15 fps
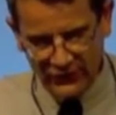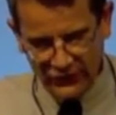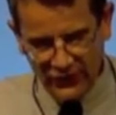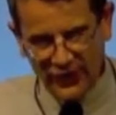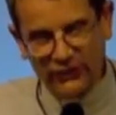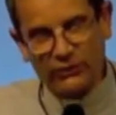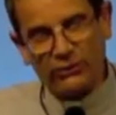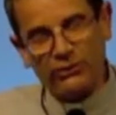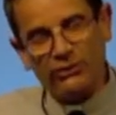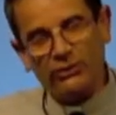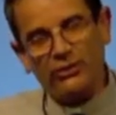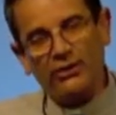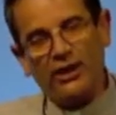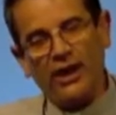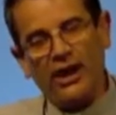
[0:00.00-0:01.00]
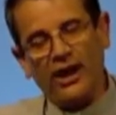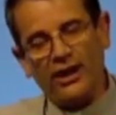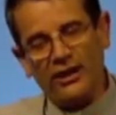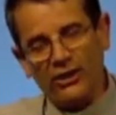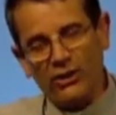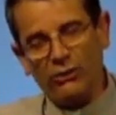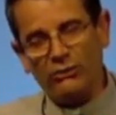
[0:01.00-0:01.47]
Jesus, I
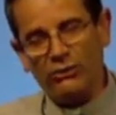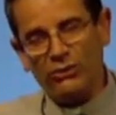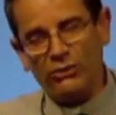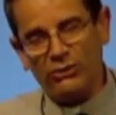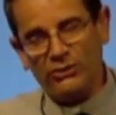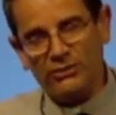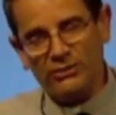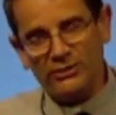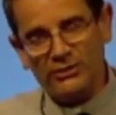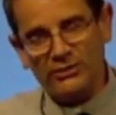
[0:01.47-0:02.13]
love you.